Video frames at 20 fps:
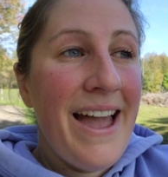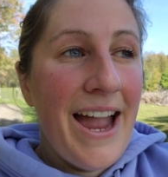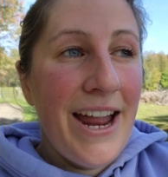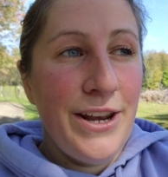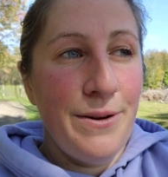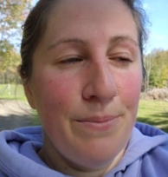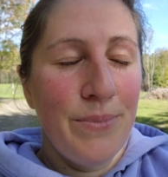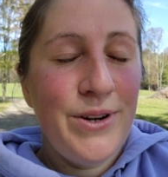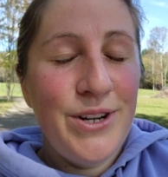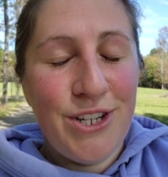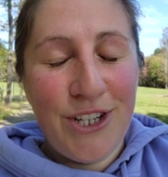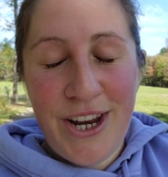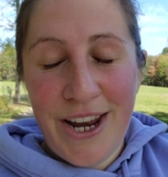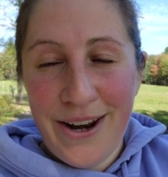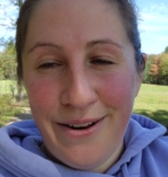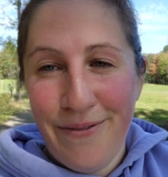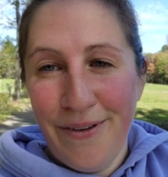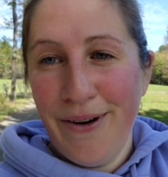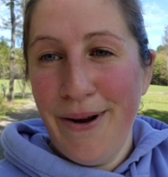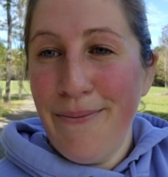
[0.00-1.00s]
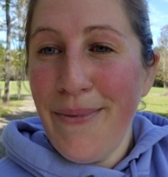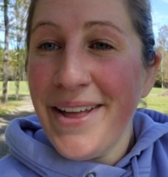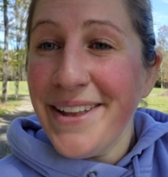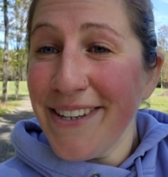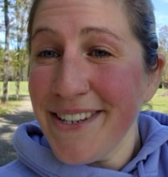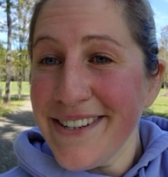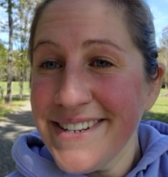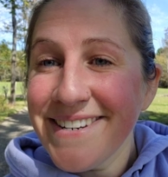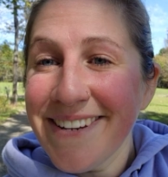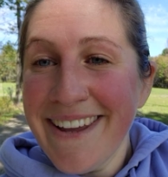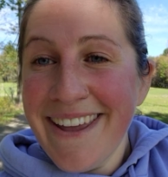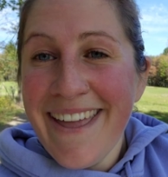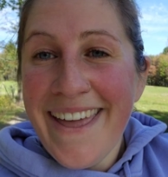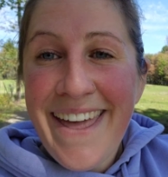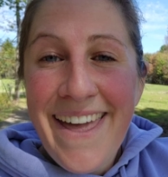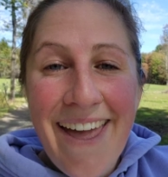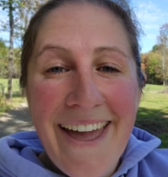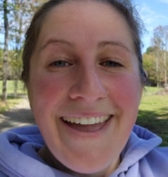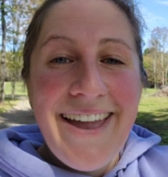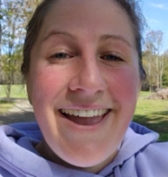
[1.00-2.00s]
I'd appreciate it very much.
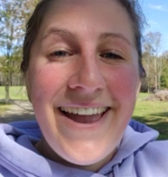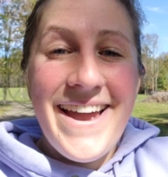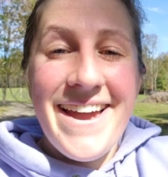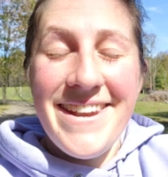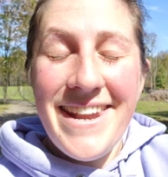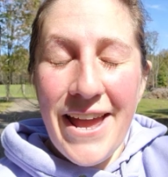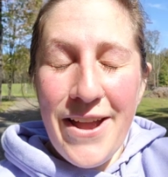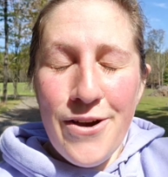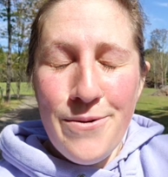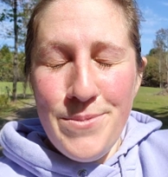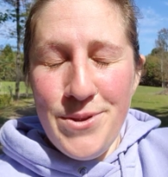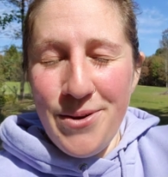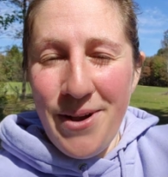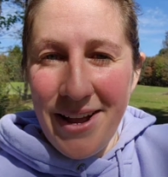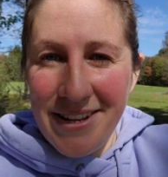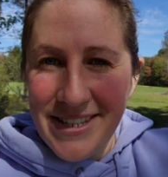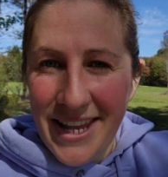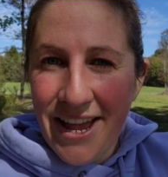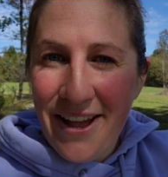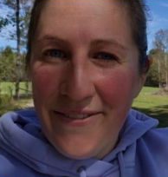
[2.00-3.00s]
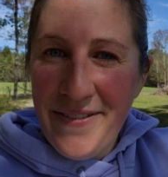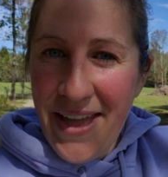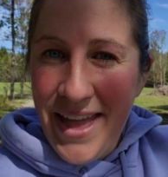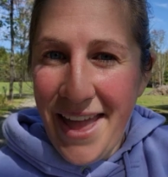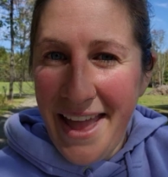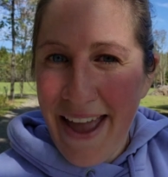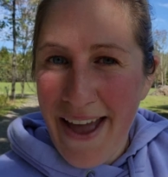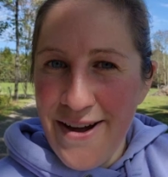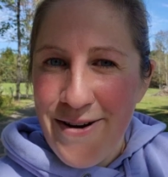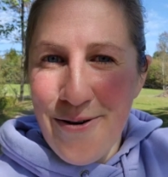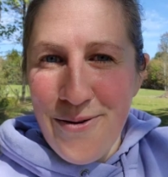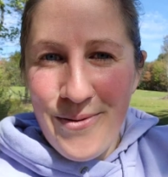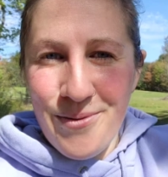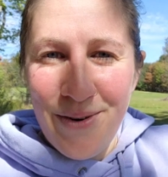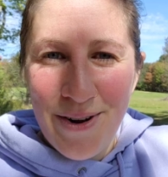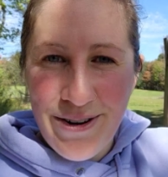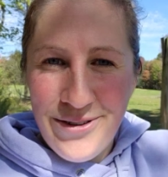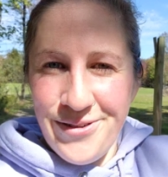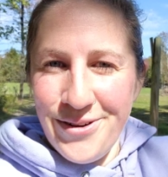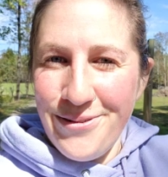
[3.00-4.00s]
And I hope you guys have a
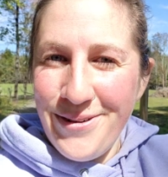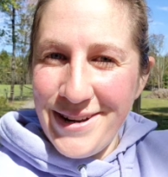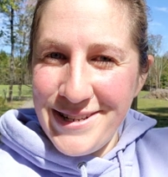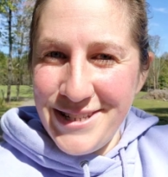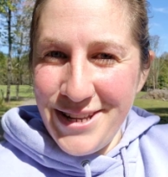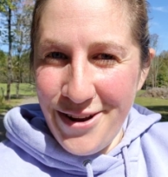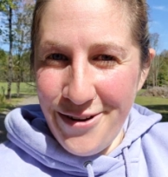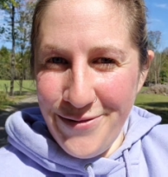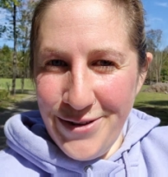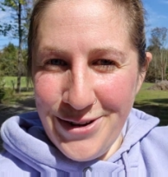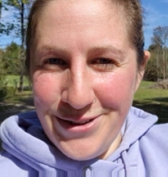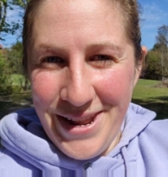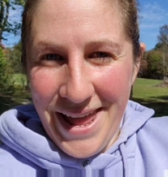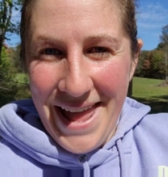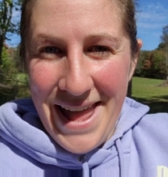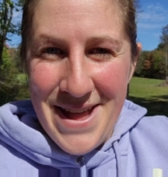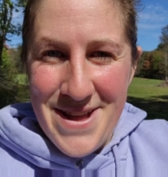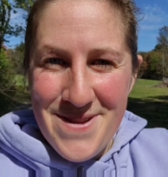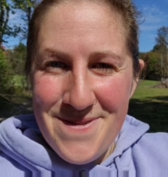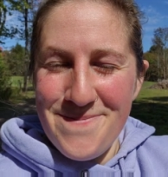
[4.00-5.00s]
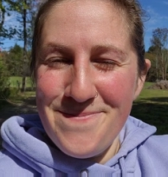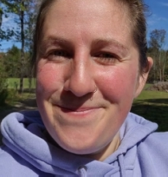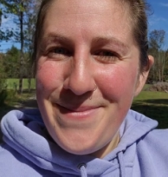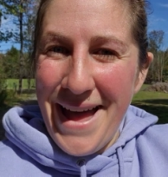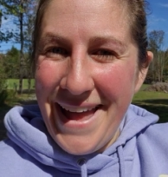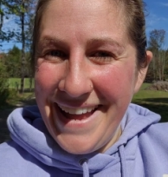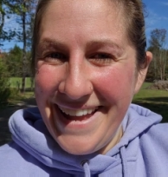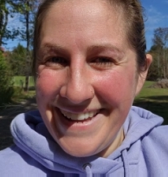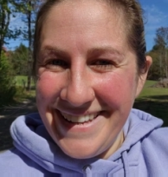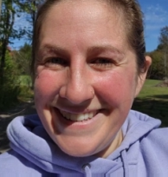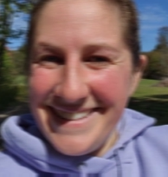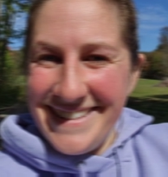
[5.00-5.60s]
wonderful rest of your day. Bye.